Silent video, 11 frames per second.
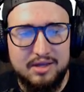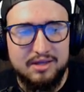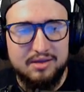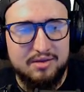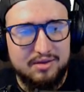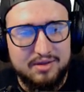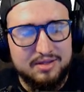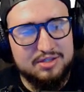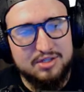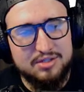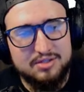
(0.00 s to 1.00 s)
Like,
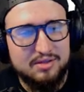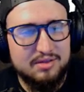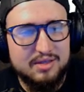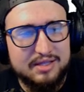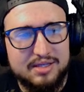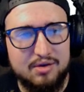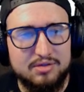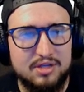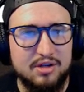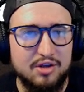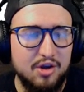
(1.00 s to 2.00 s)
it's just, that's how
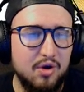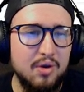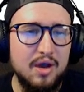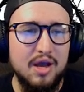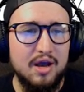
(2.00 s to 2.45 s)
it's going to go.